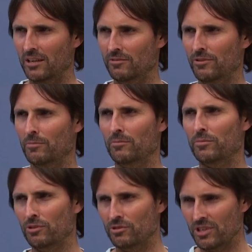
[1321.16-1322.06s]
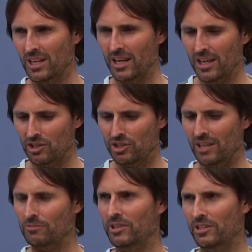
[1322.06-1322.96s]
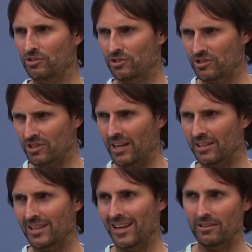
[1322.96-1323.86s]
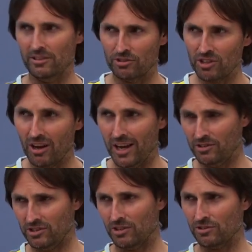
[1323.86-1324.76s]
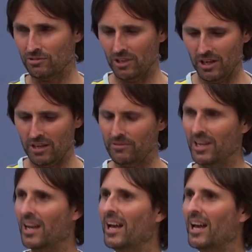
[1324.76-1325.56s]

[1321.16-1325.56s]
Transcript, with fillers: down from abuse generally is shutting down their entire sexual life